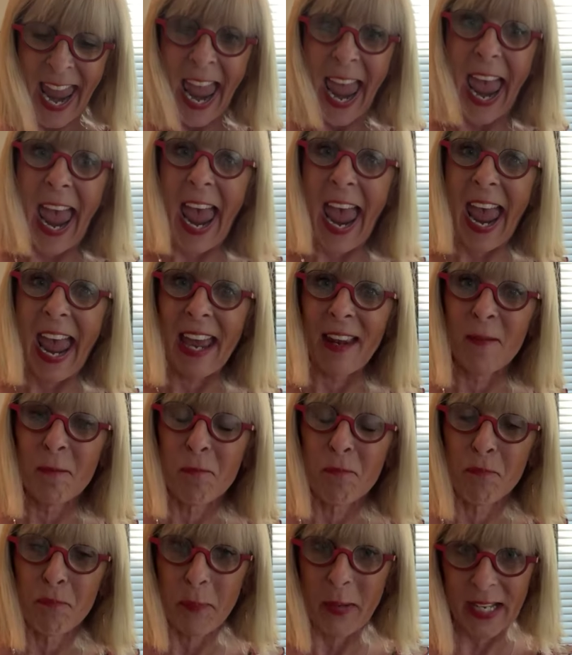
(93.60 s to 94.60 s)
And
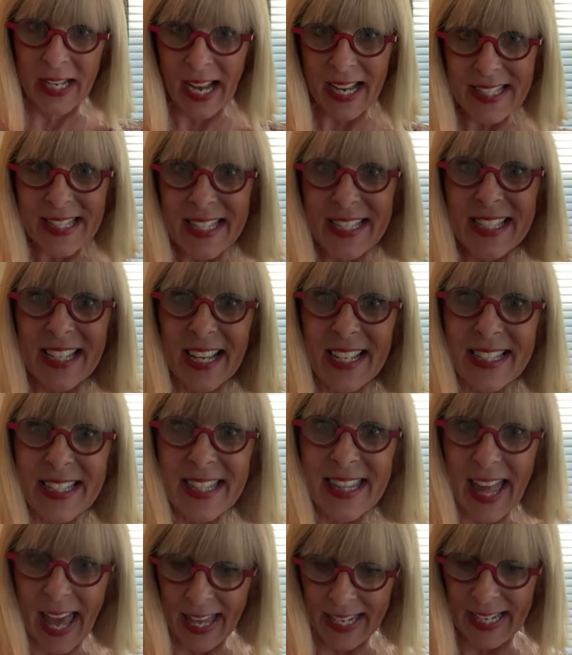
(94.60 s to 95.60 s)
because it does
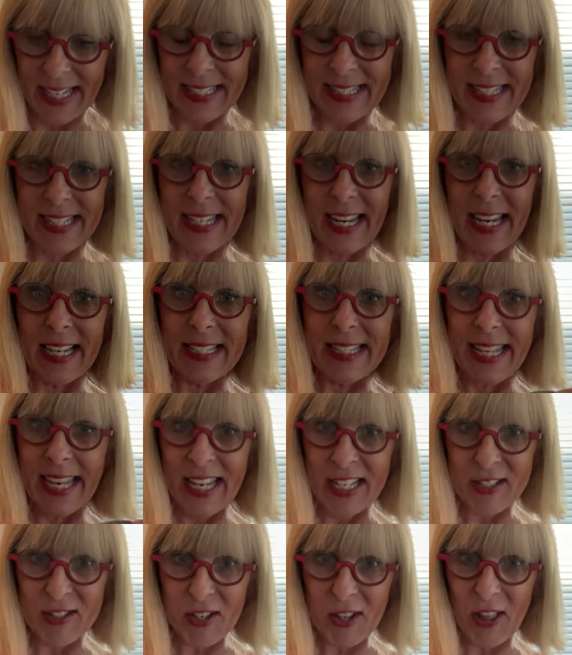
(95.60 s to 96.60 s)
that, it stays
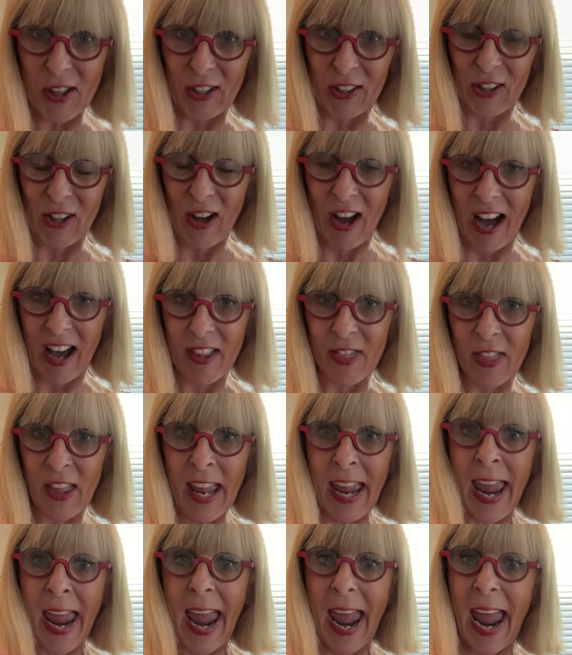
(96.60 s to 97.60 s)
into the cloth,
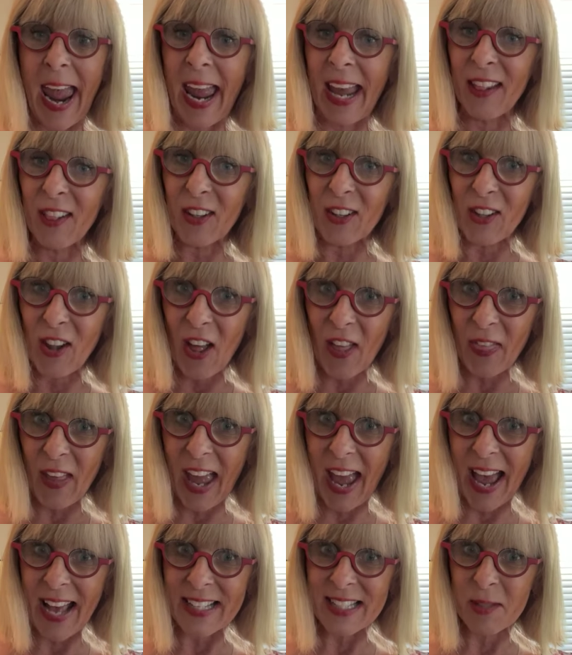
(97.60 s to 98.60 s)
and the cloth
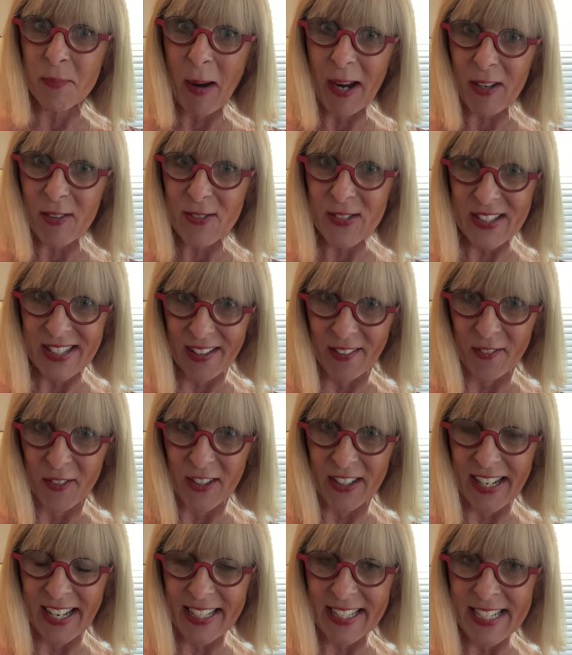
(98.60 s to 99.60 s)
has microsilver
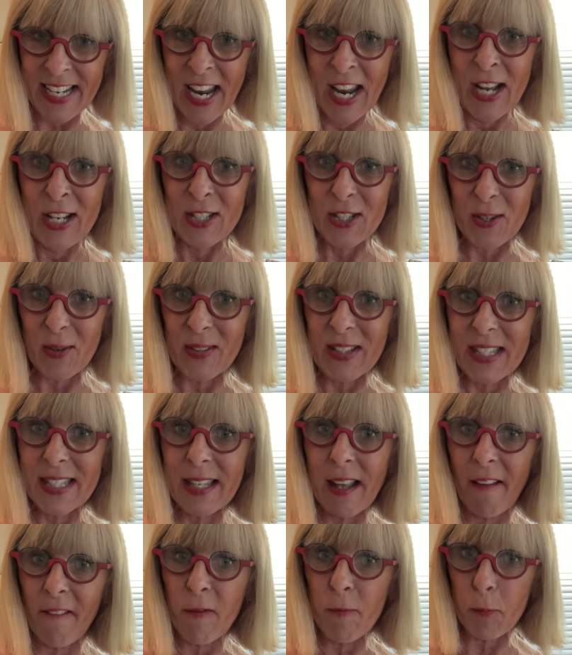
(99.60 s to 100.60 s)
in it, so it
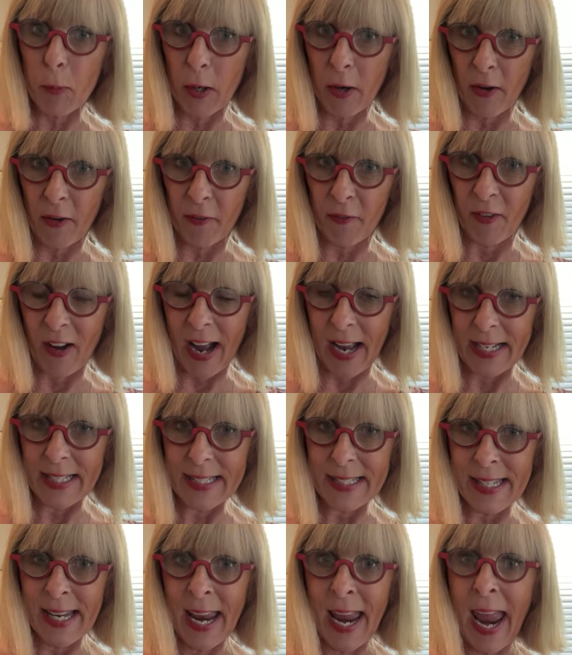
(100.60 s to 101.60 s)

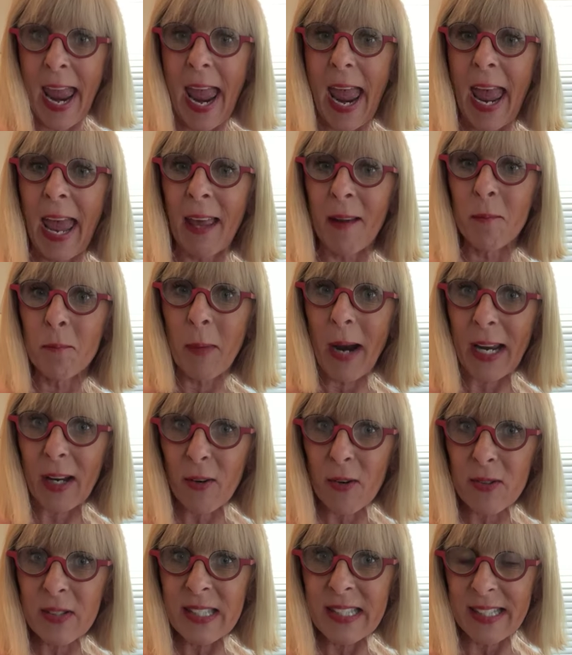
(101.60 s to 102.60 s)
self-purifies. And
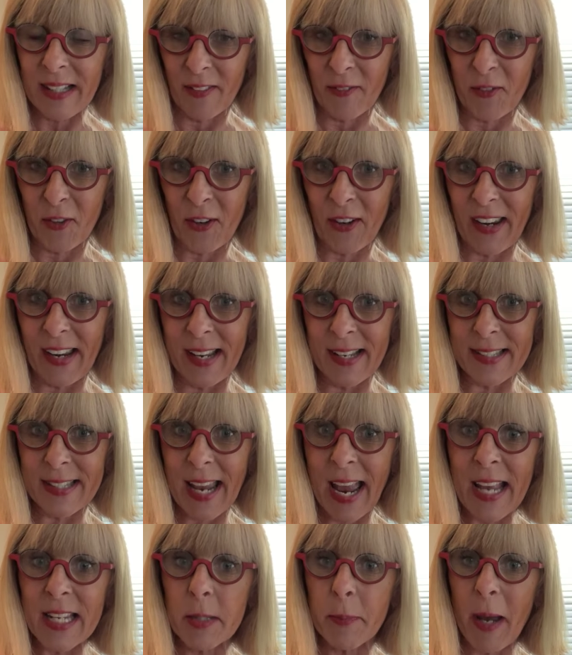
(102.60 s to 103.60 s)
microsilver is
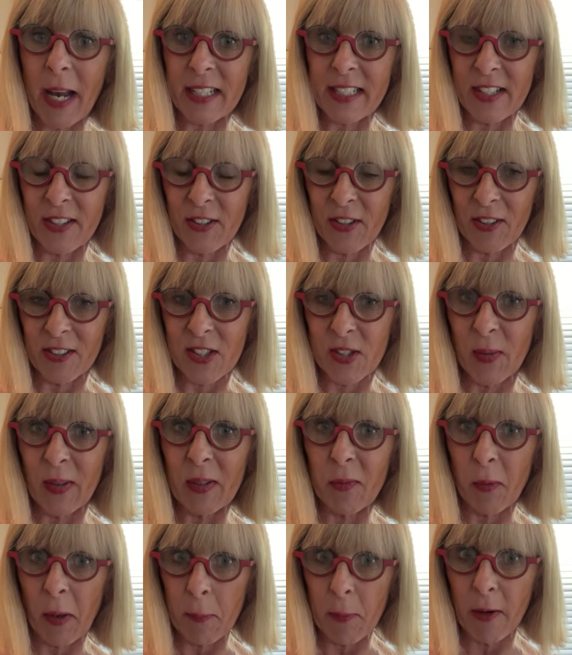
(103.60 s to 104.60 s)
antibacterial, so it
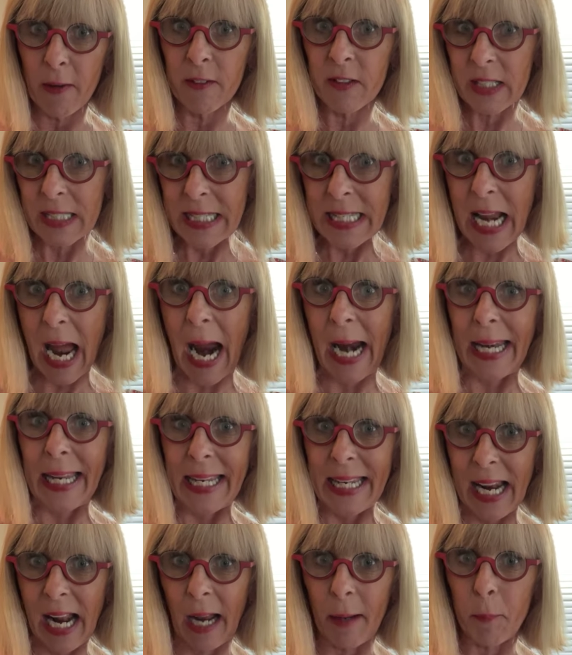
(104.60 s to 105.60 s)
removes
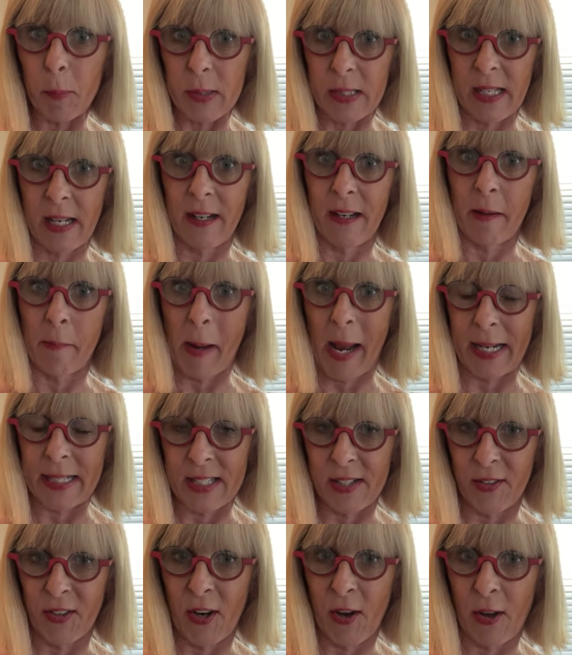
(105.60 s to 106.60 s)
99% of the
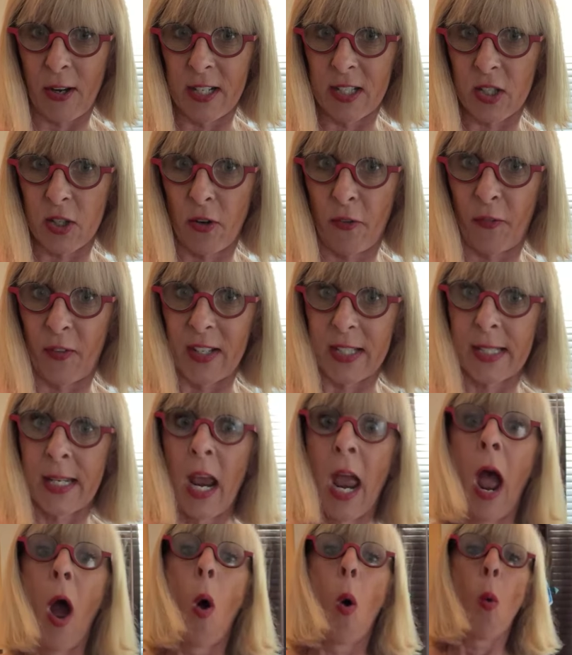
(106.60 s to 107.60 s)
bacteria on a surface.
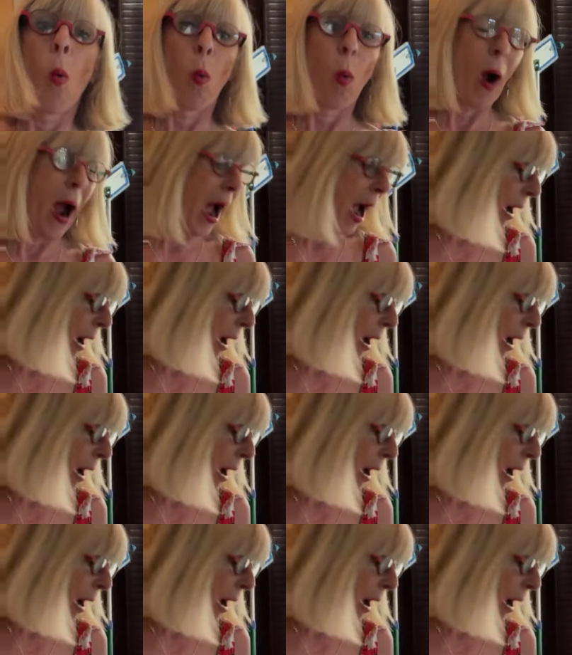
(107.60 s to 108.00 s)
Wow.